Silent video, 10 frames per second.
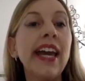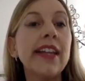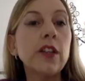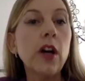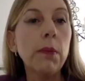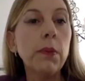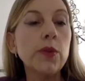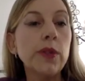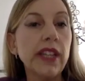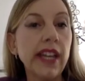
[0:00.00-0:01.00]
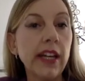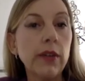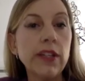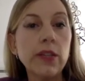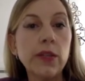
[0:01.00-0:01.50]
it's coupled with an
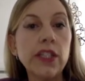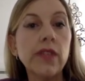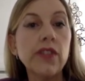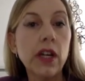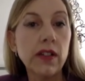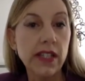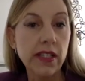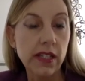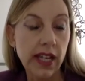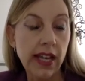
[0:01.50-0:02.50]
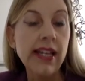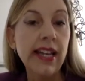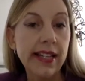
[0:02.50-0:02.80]
increased risk of toxicity,